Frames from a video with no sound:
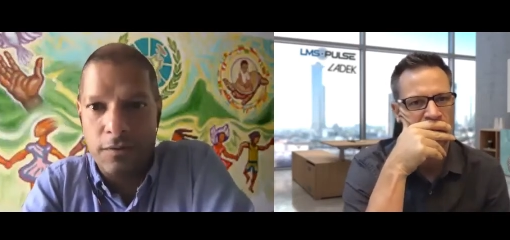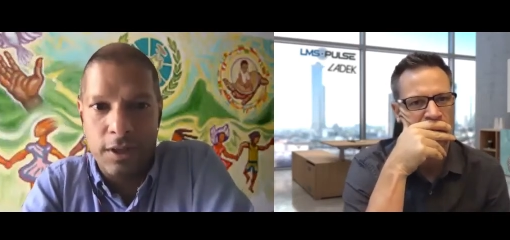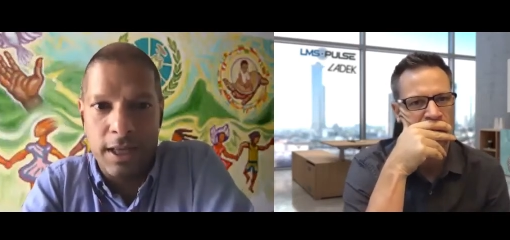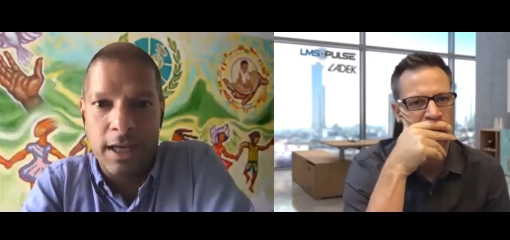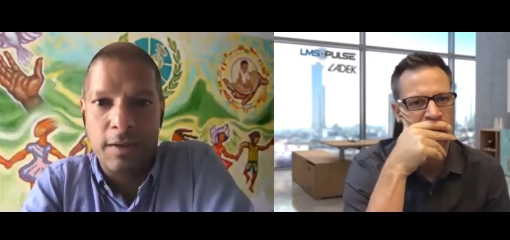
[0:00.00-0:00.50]

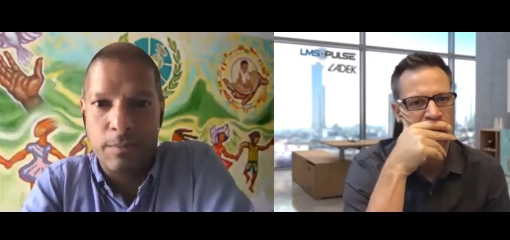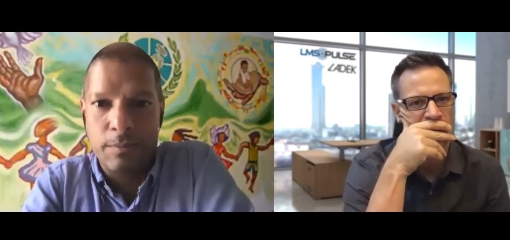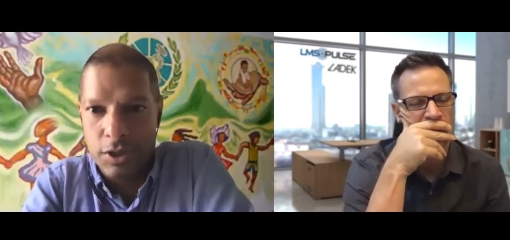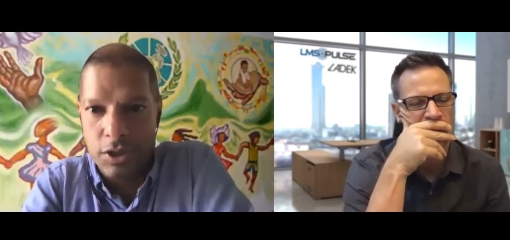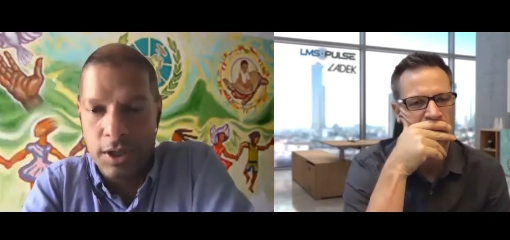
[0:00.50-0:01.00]
Speaker 1: that
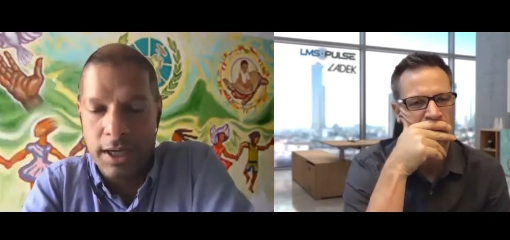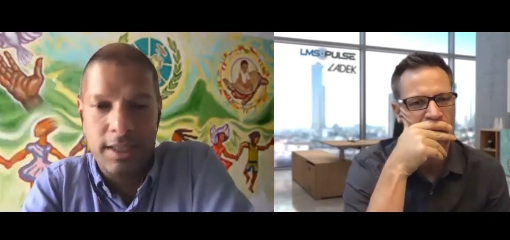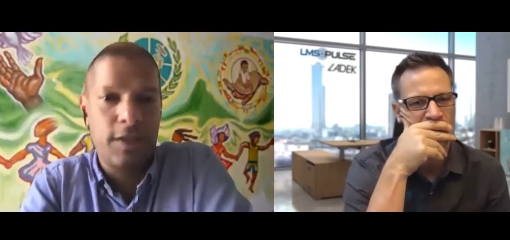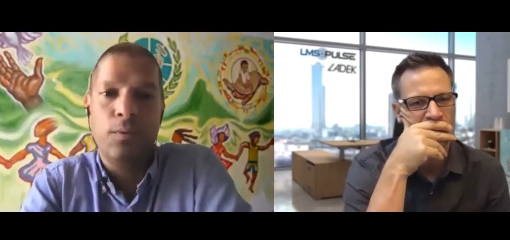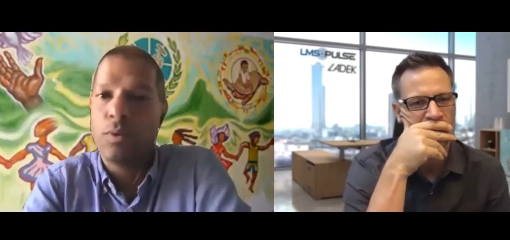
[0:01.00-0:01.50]
position i'd say
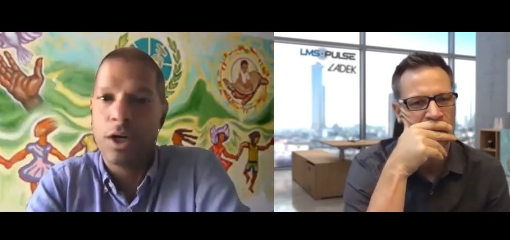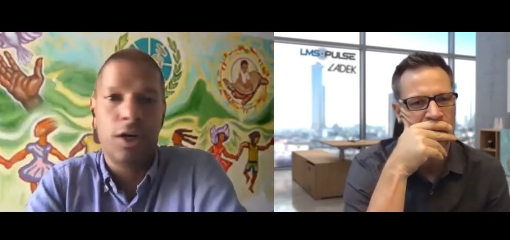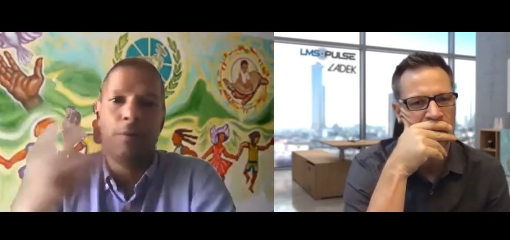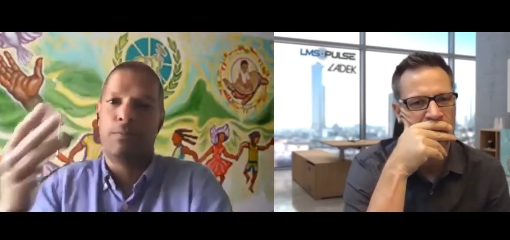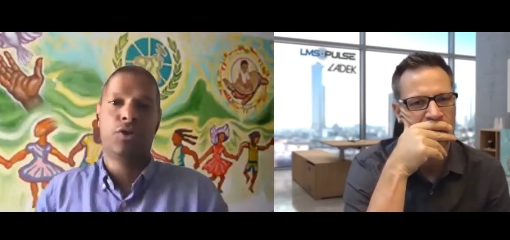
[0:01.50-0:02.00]
what an
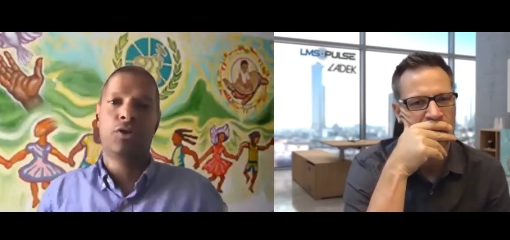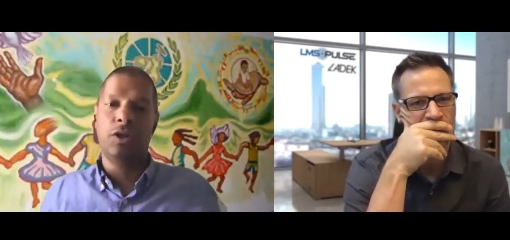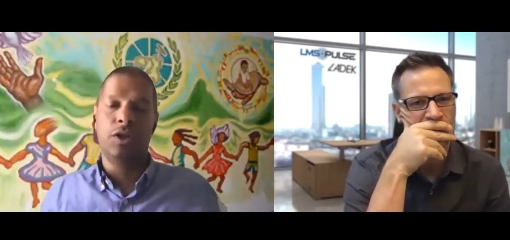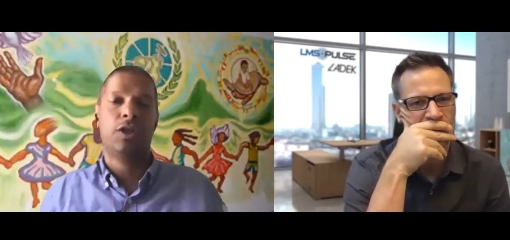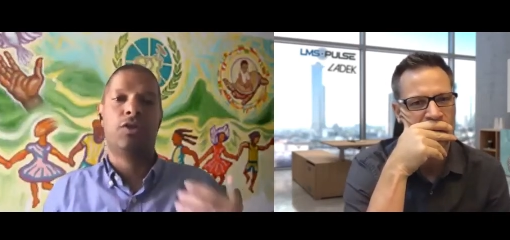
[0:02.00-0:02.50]
opportunity
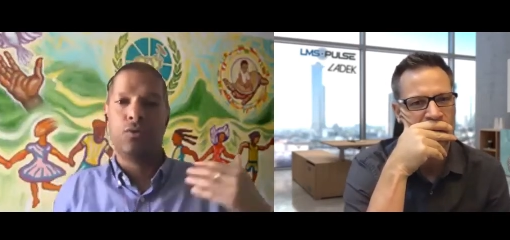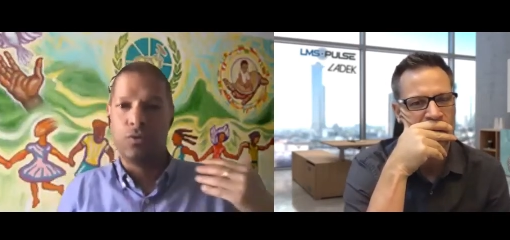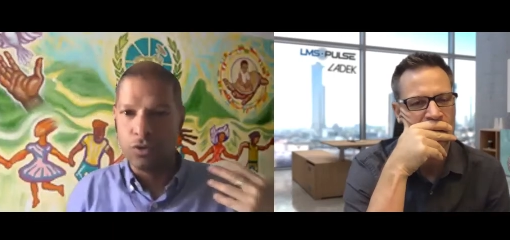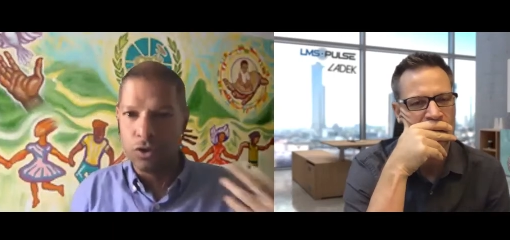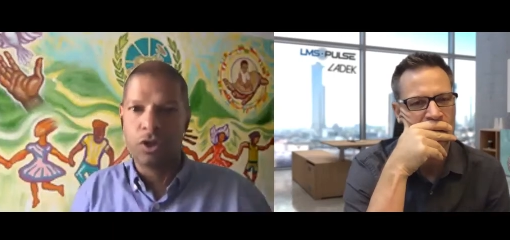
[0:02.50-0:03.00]
to
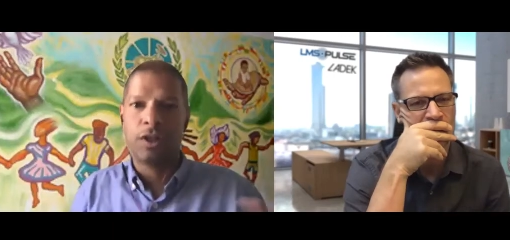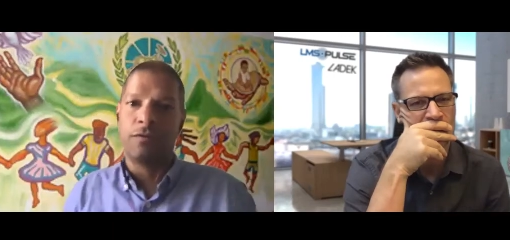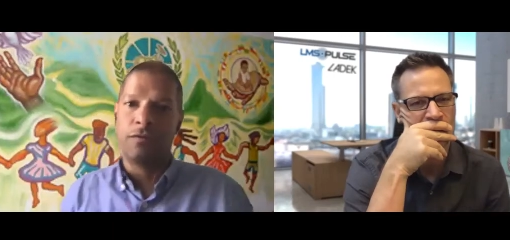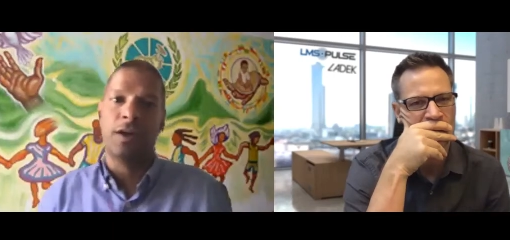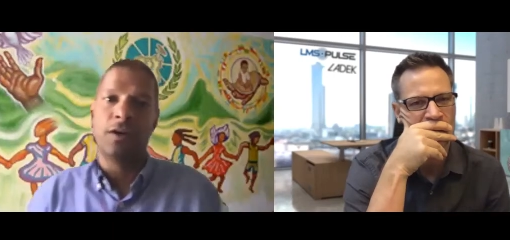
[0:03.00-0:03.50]
really
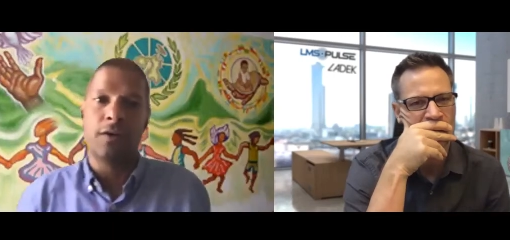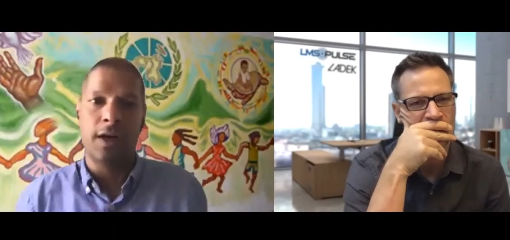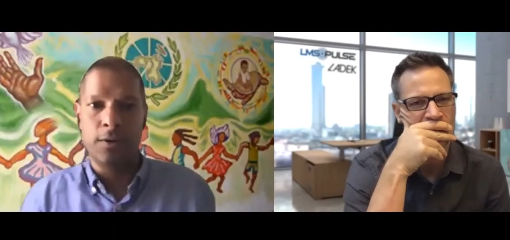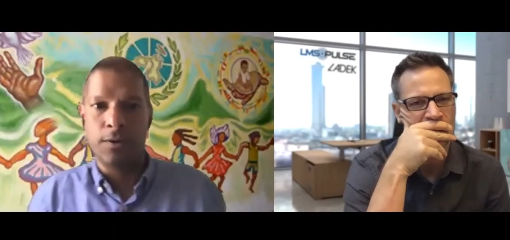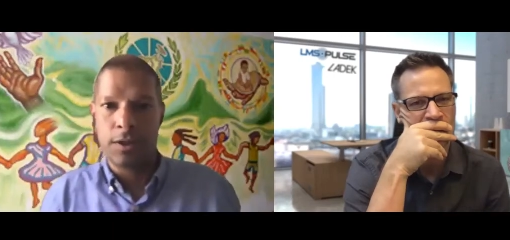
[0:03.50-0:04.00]
figure
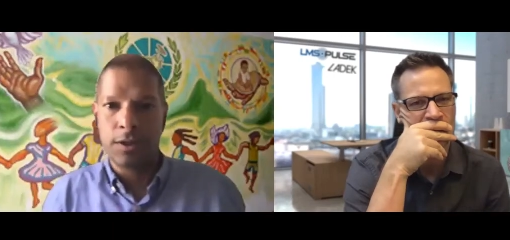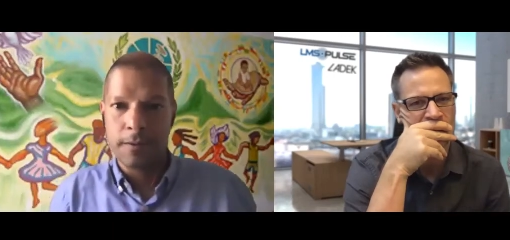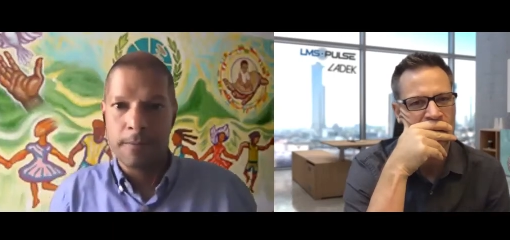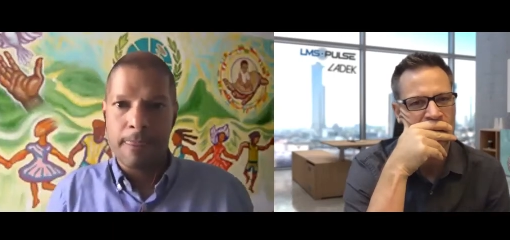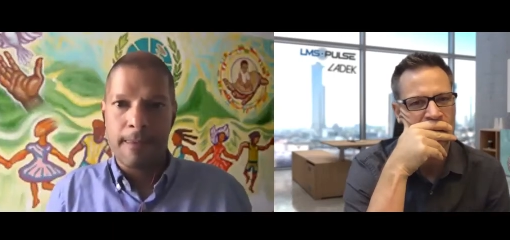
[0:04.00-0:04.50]
out
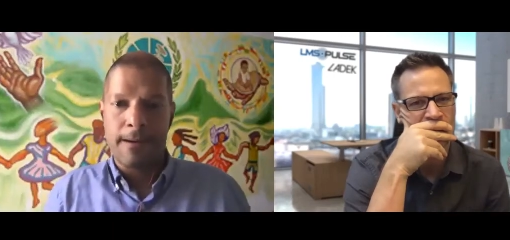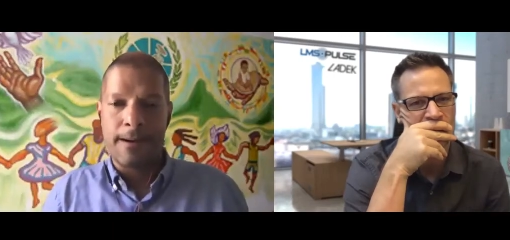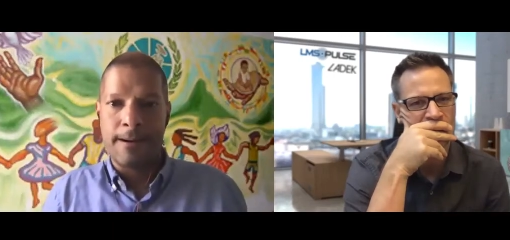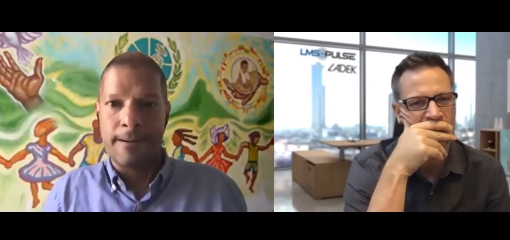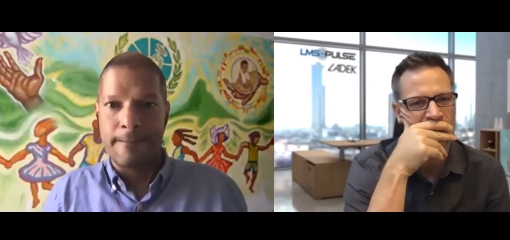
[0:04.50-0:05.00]

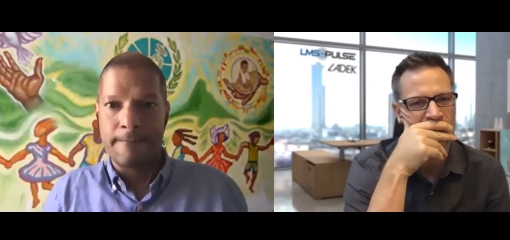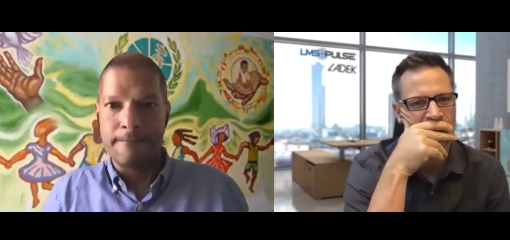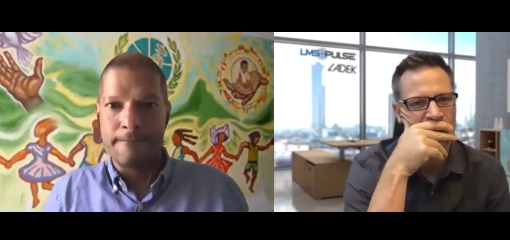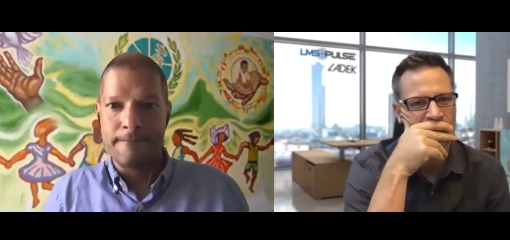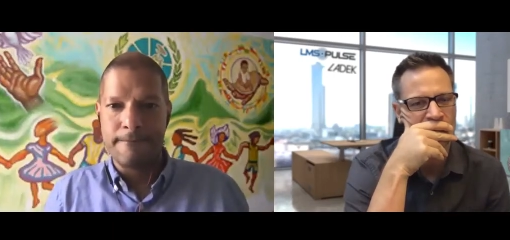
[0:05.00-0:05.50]
um,
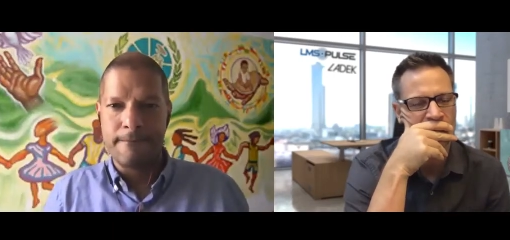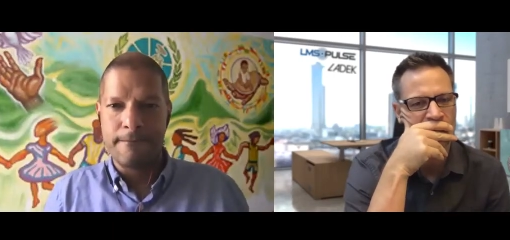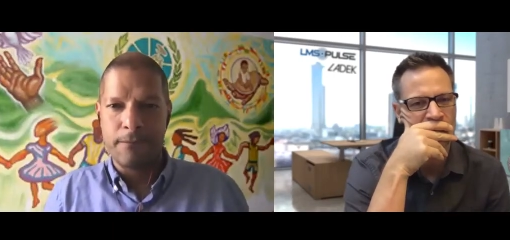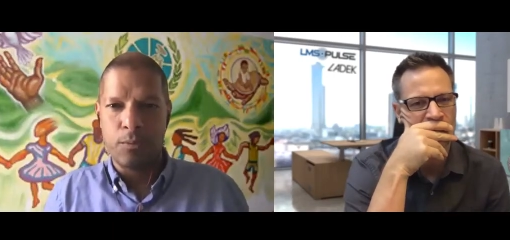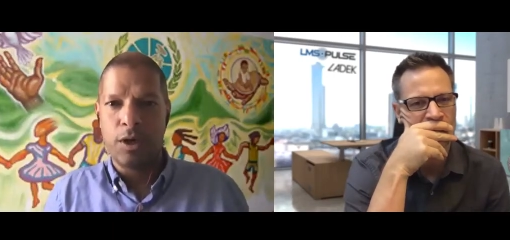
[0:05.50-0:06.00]

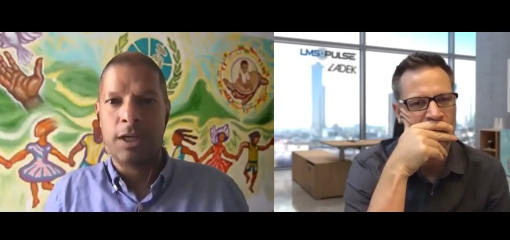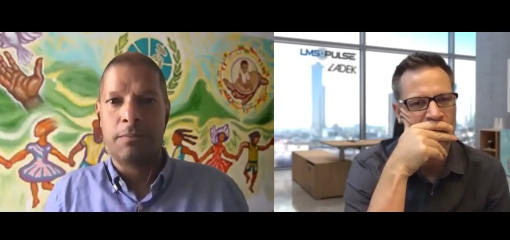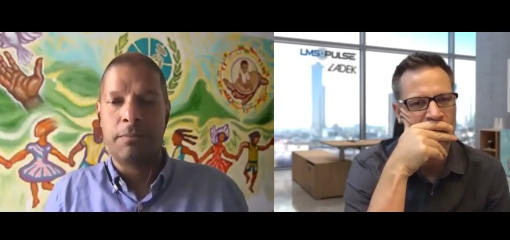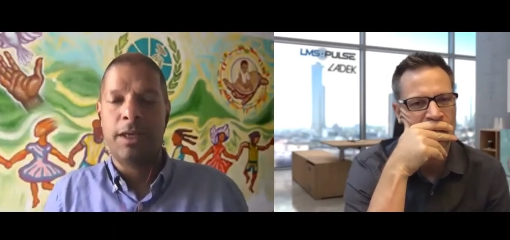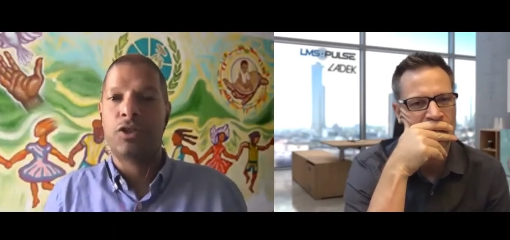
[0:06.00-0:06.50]
what it
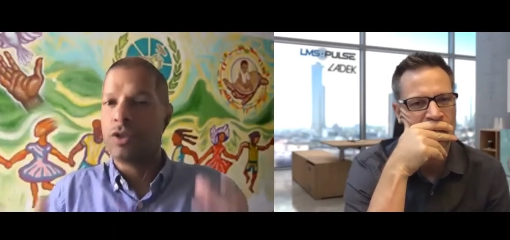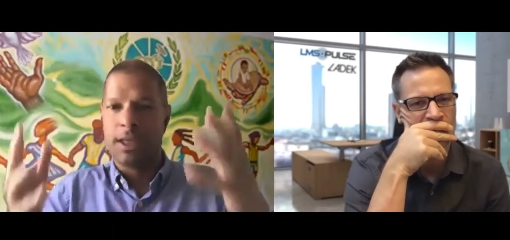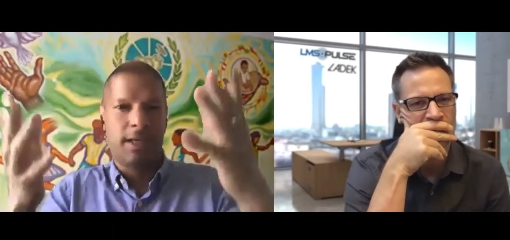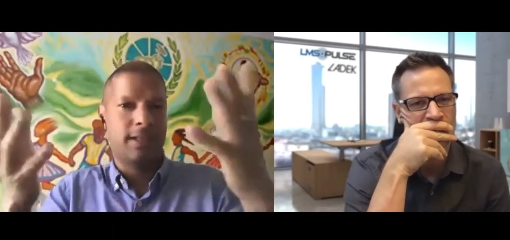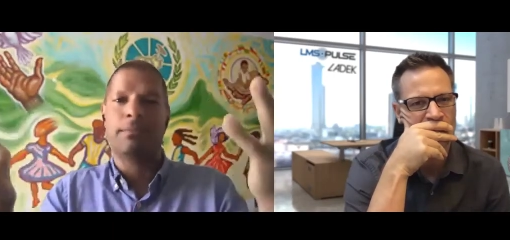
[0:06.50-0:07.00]
means to take
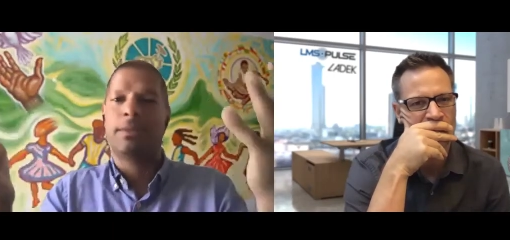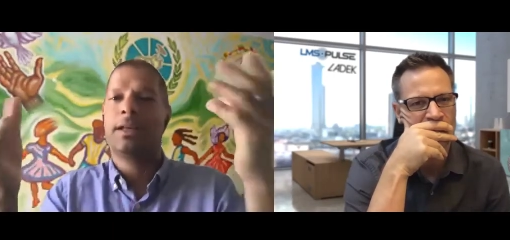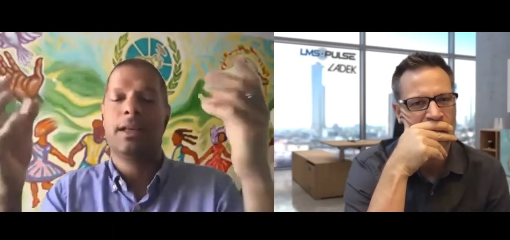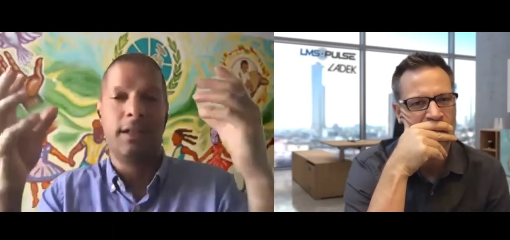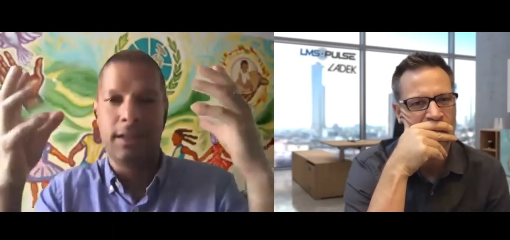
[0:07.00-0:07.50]
something like a
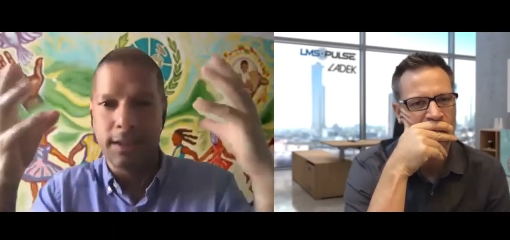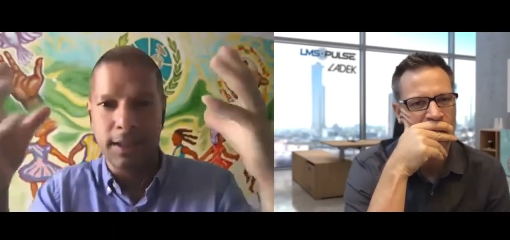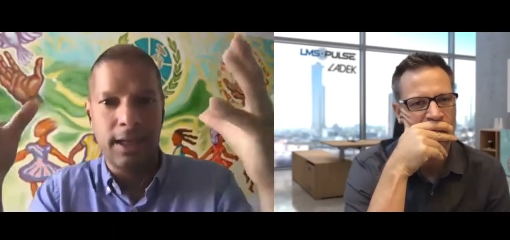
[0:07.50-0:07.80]
design